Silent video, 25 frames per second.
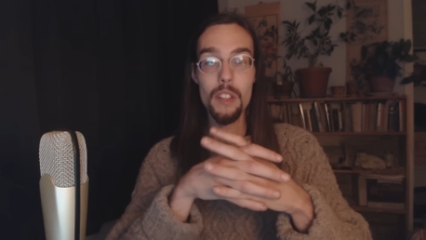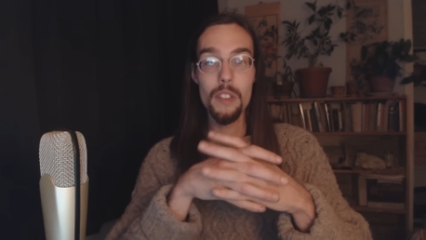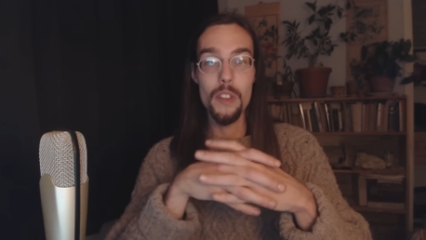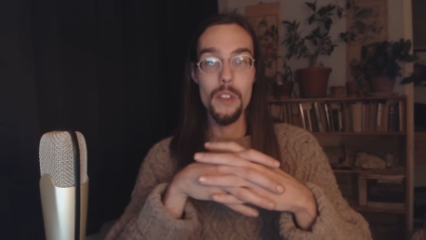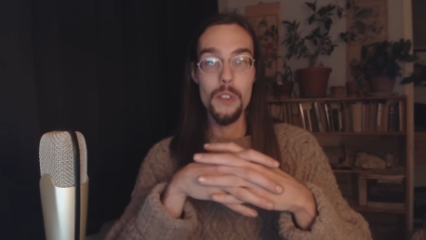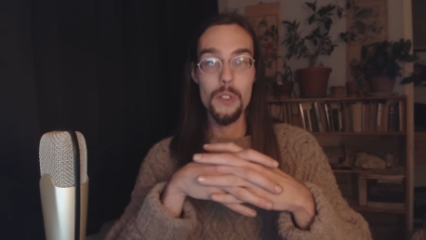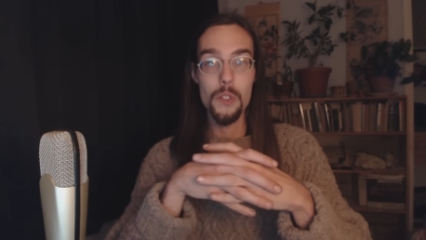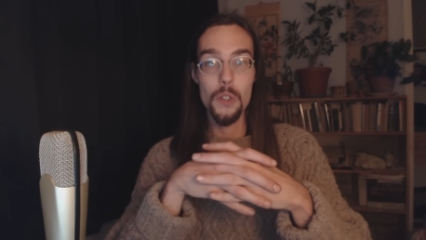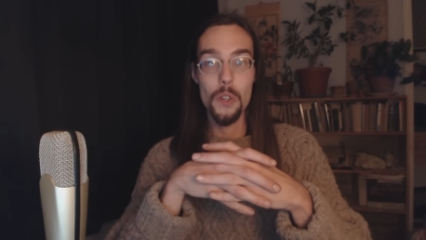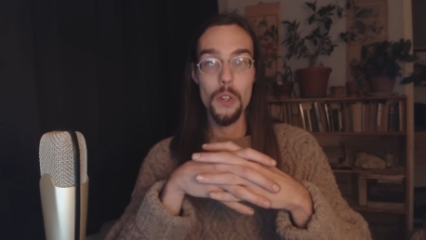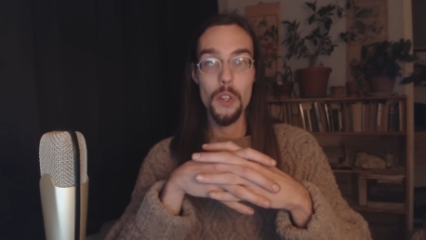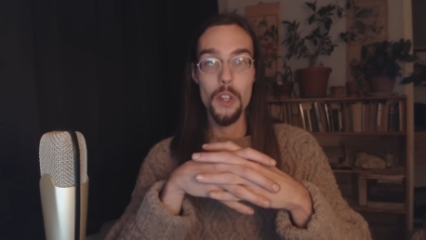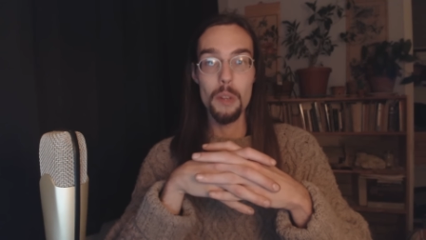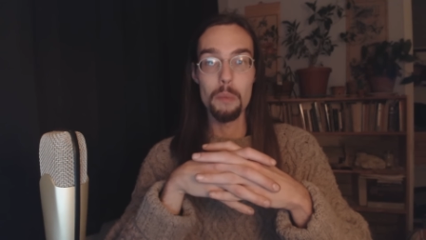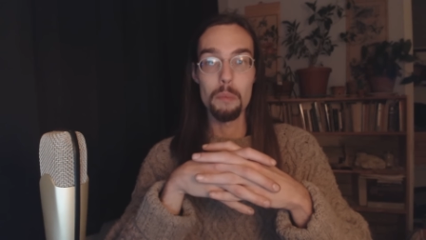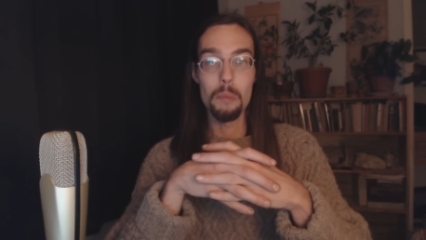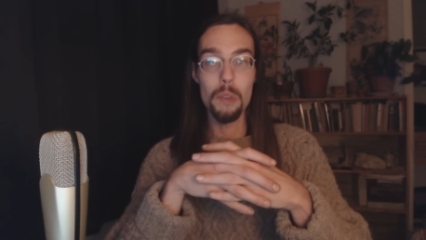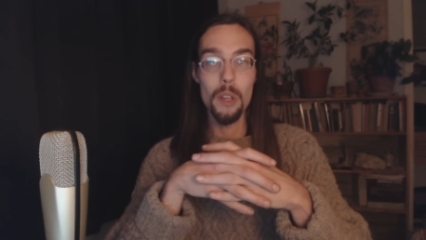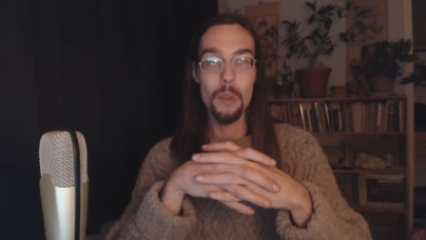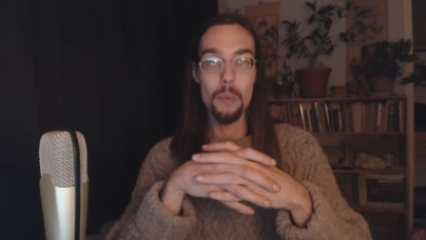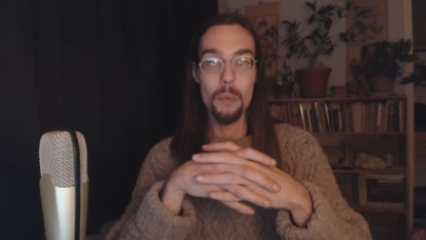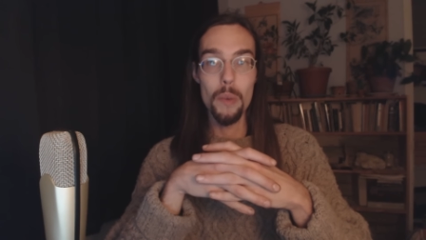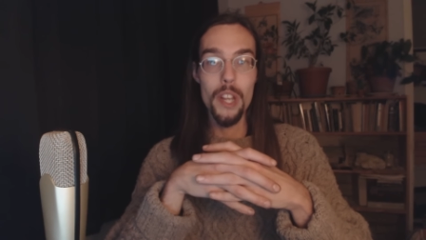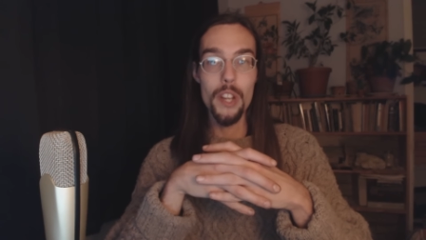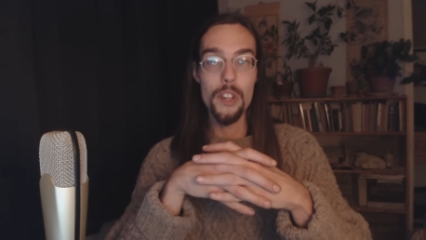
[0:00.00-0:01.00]
these are going to
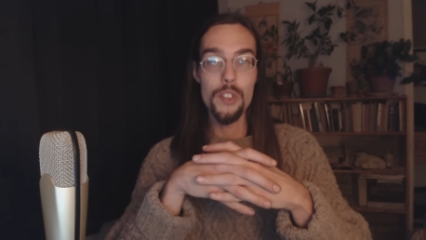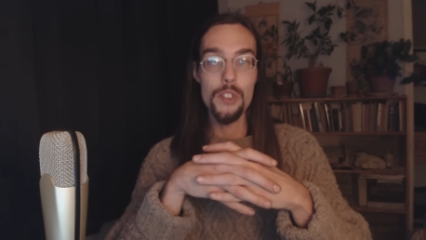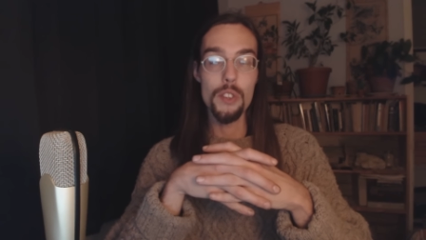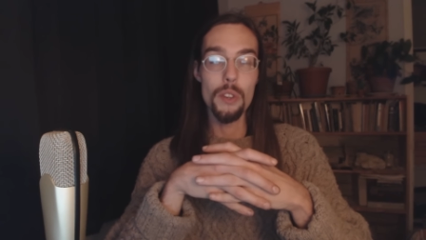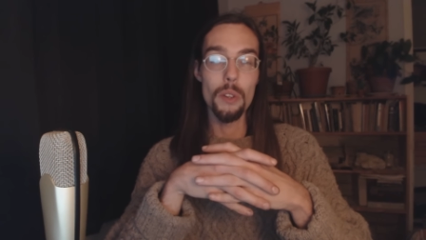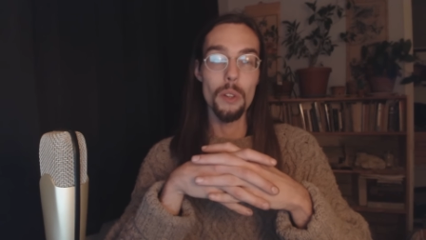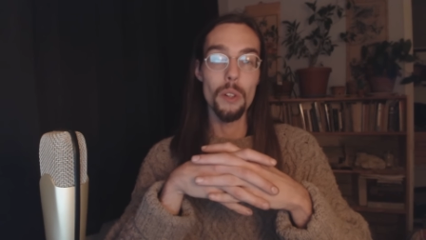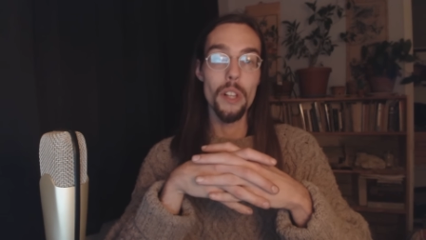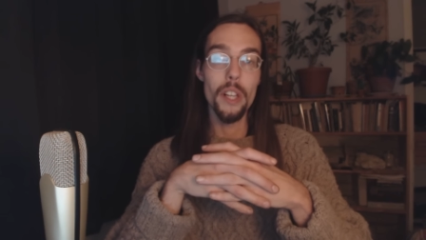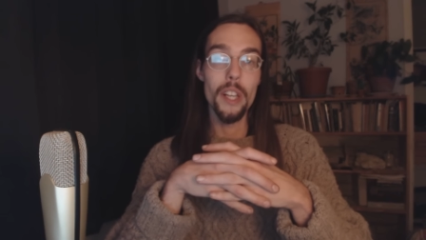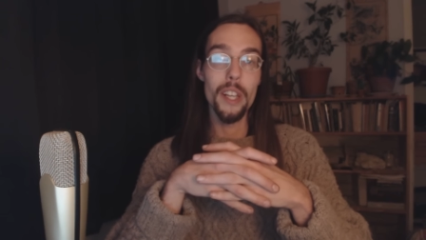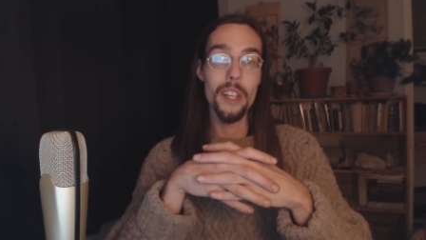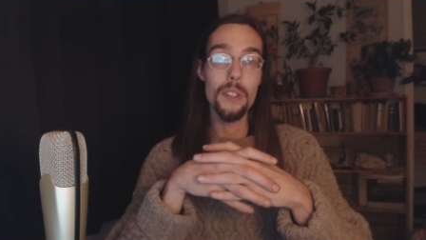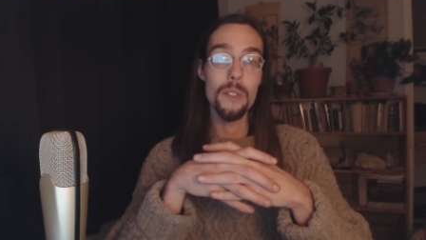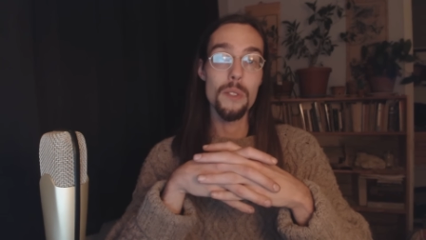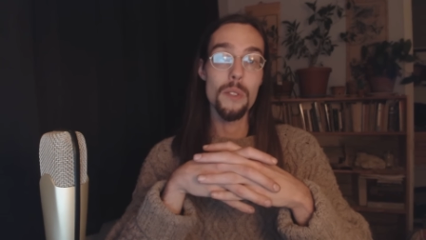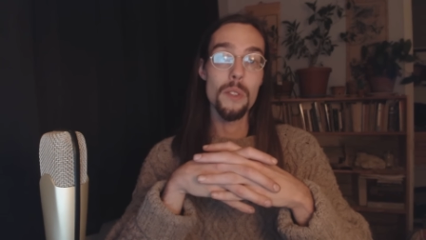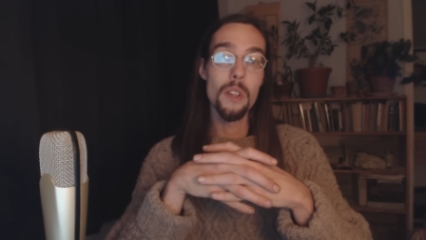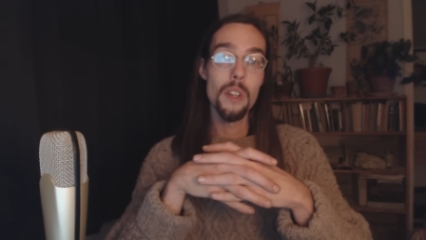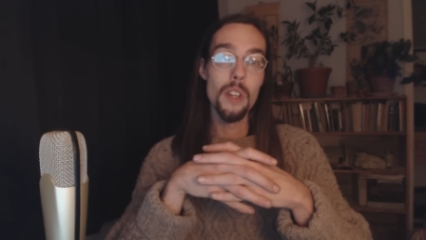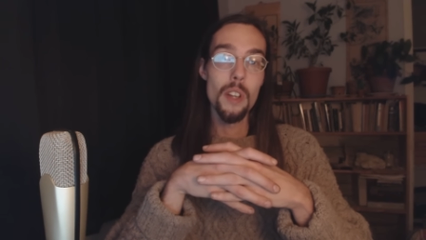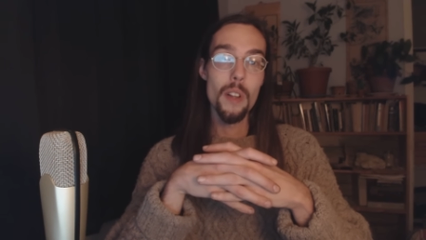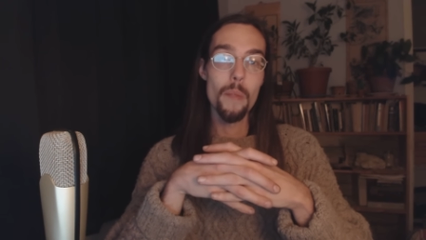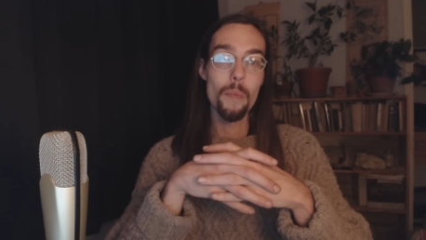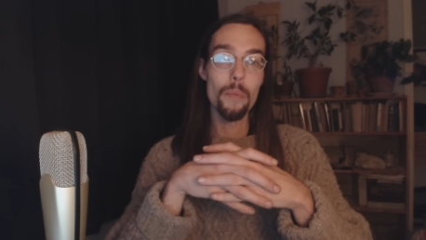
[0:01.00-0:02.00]
be regional
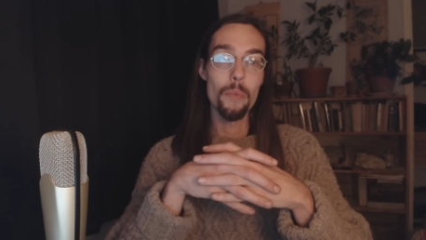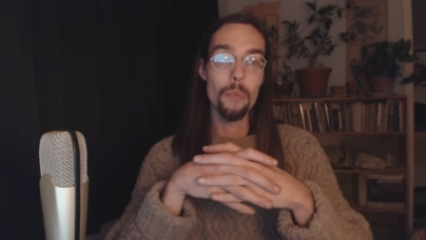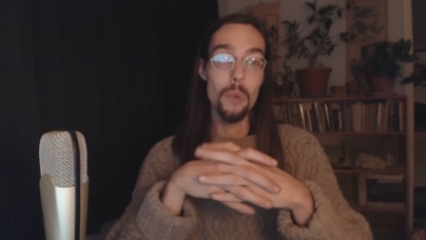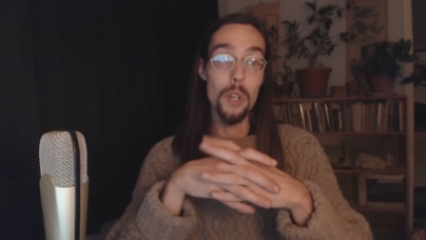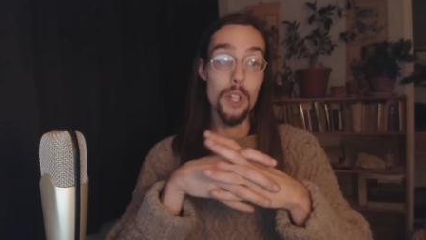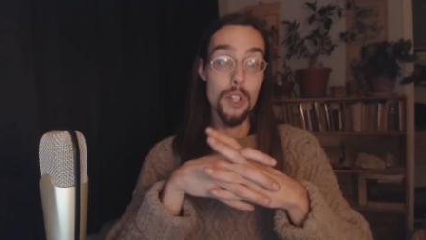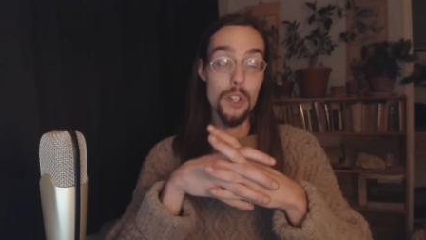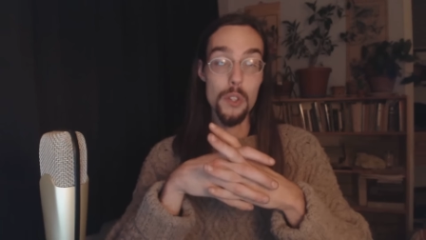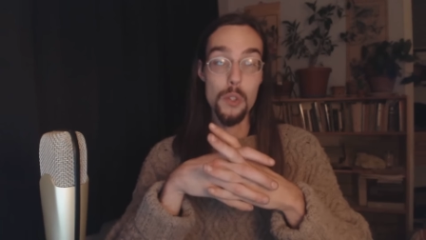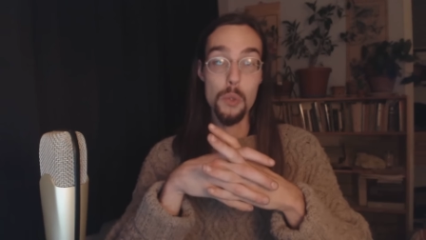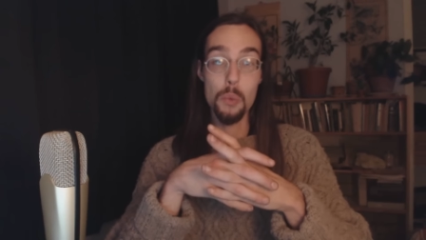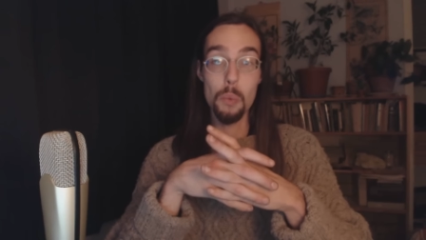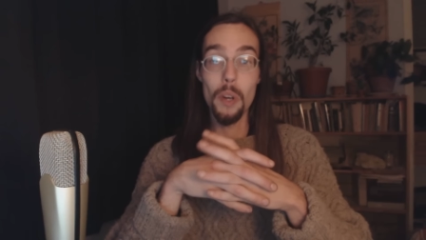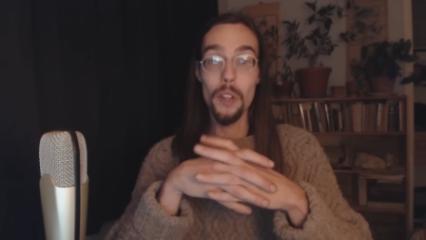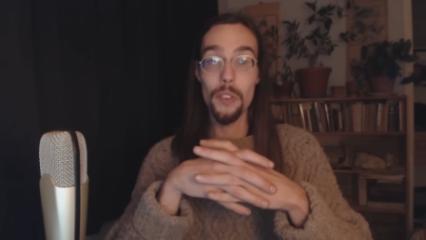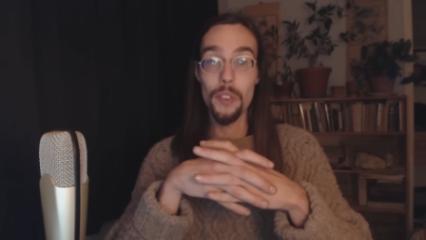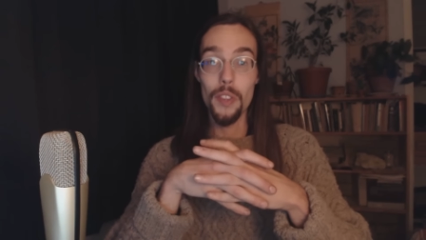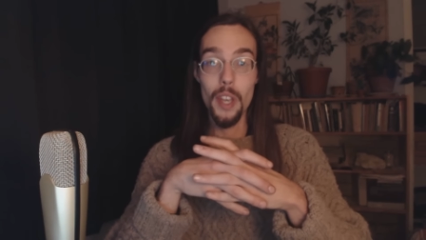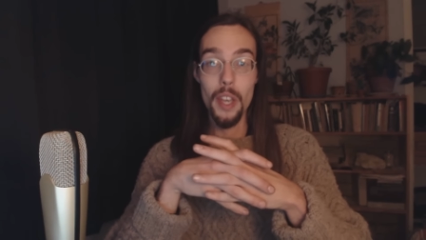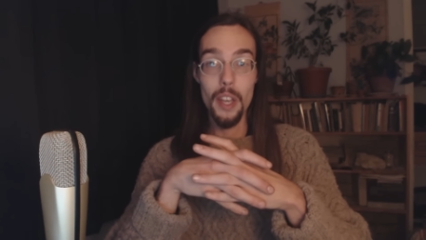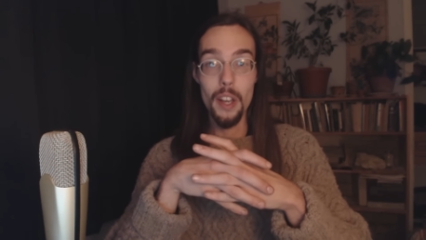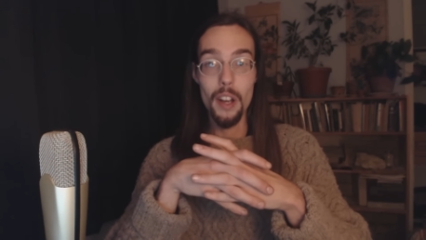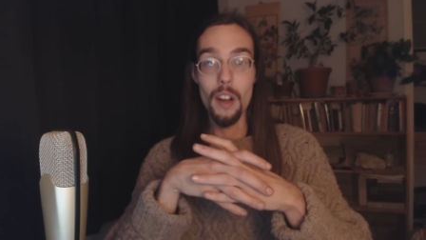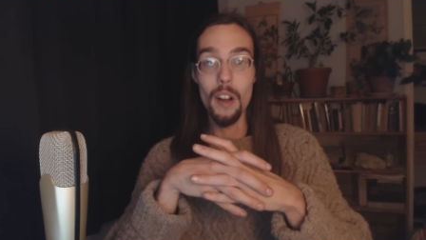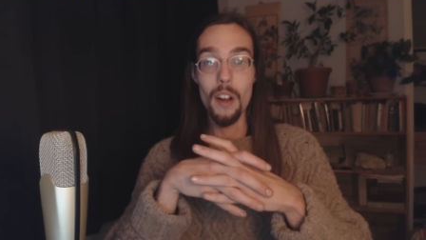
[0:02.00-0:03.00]
hits, which is
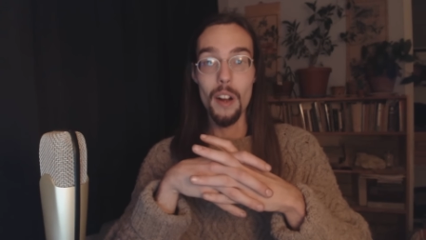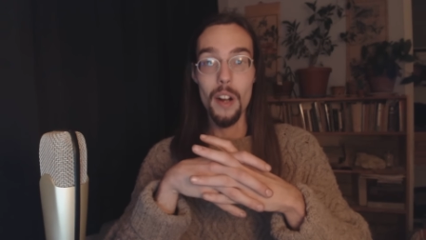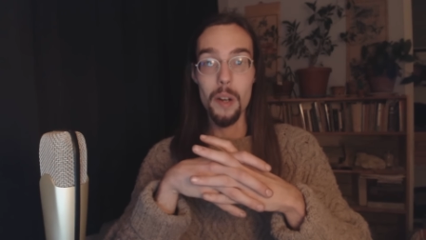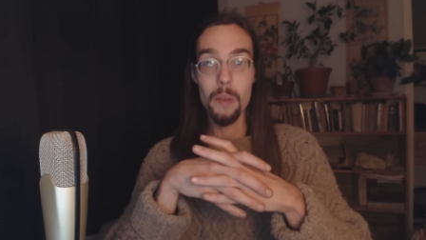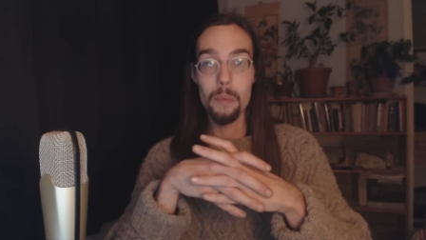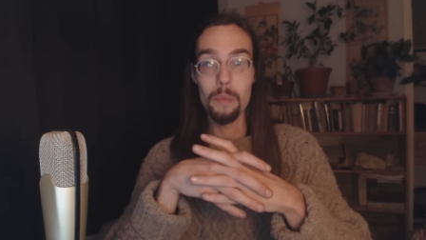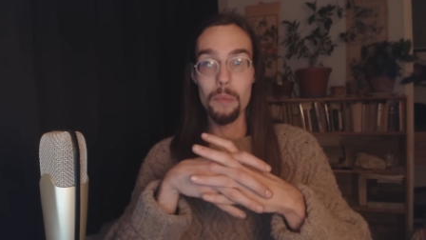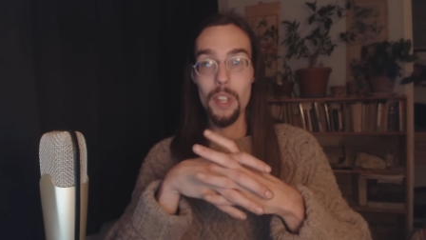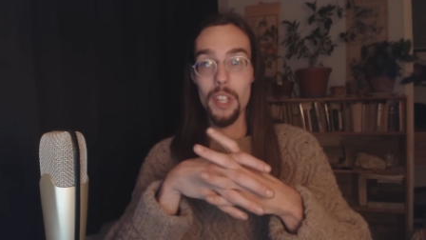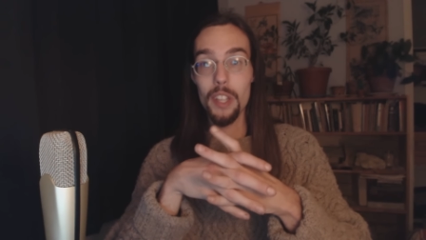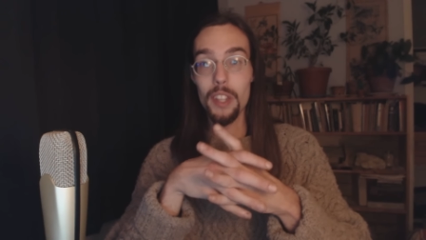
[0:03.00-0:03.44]
what they are.